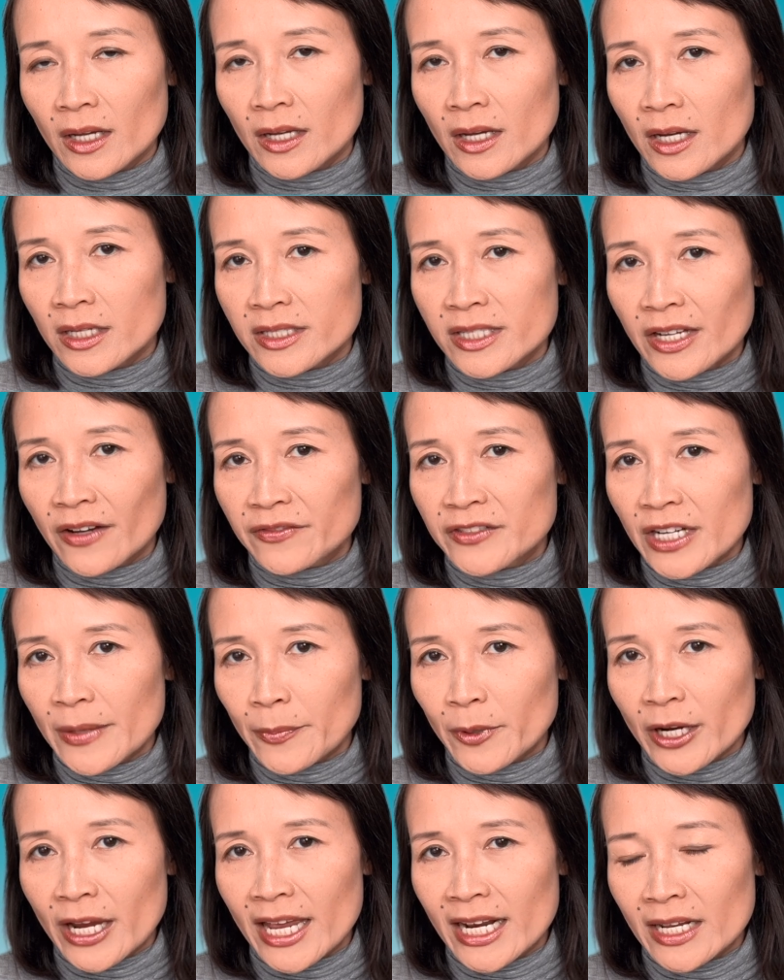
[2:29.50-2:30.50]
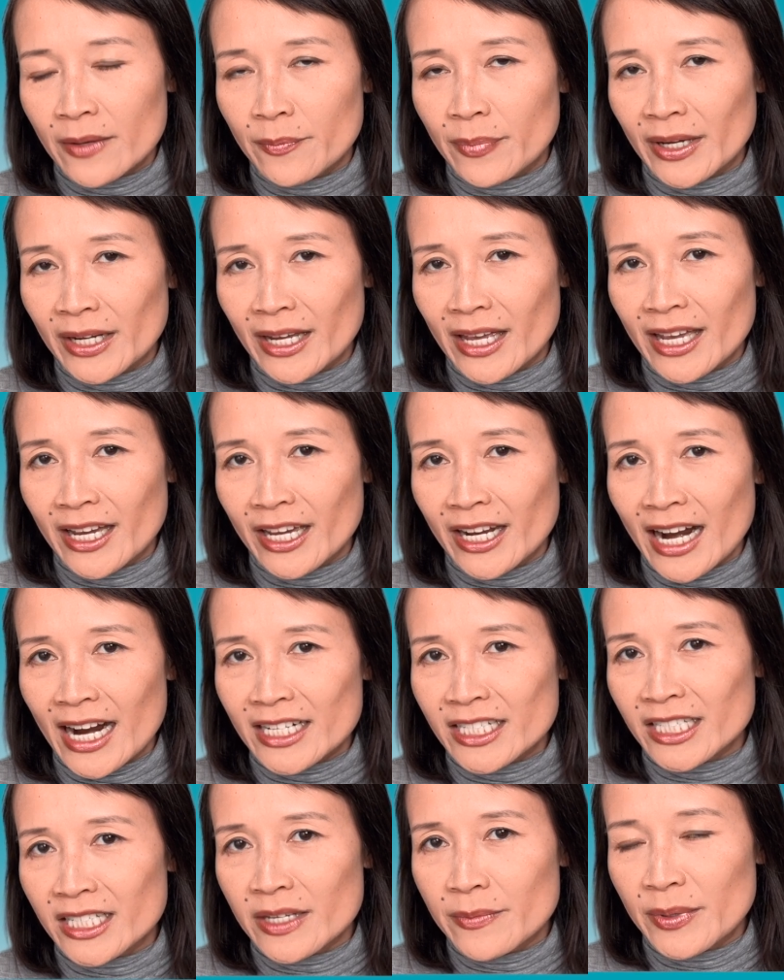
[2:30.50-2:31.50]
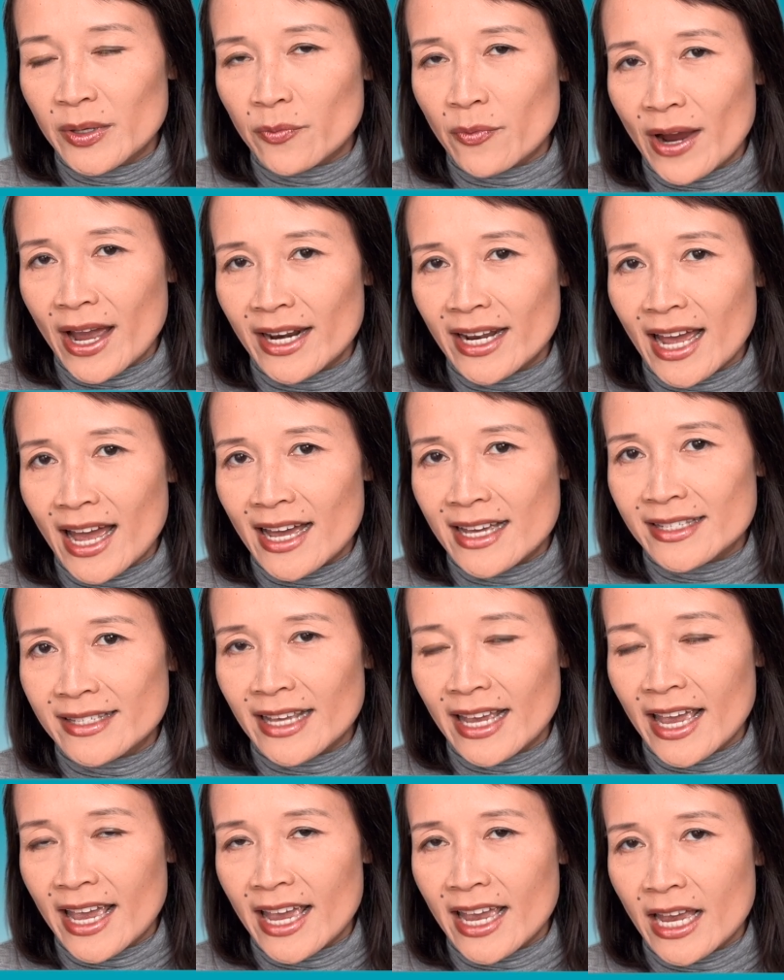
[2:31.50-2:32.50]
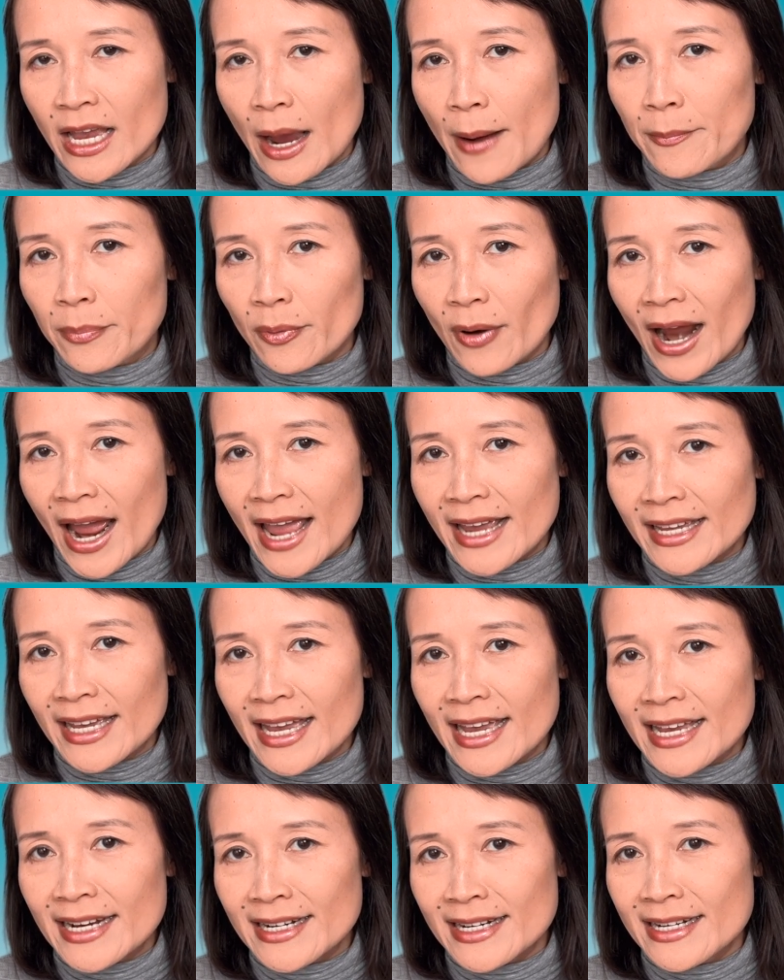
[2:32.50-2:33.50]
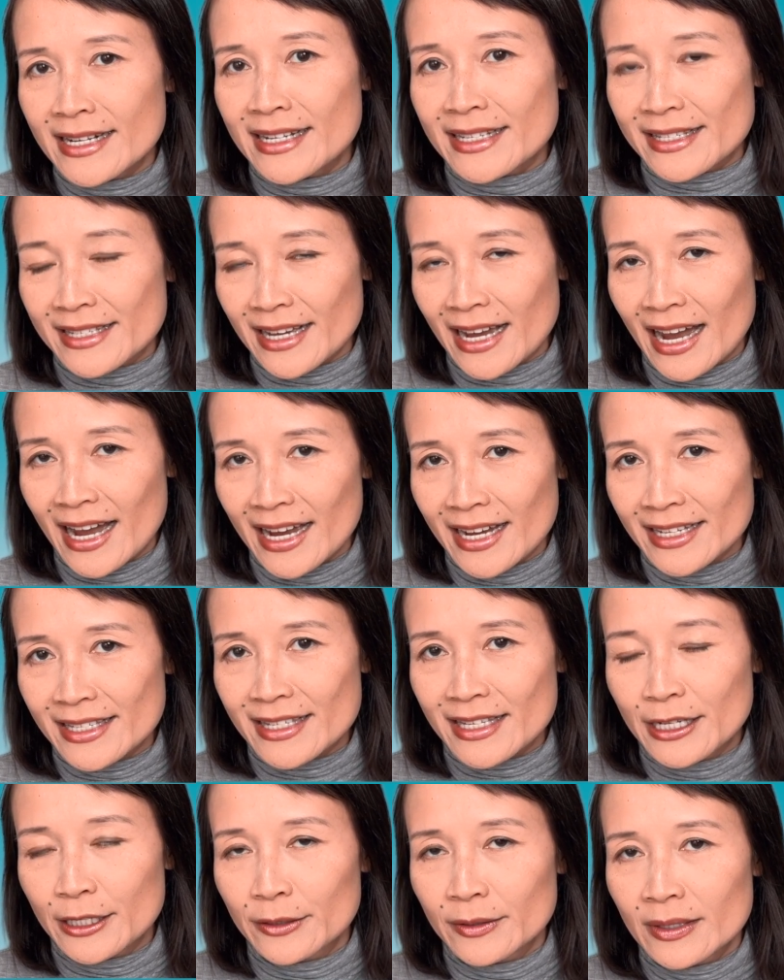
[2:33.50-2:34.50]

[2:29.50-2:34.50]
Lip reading: self-deprecating, but it could actually be read as a brag in disguise.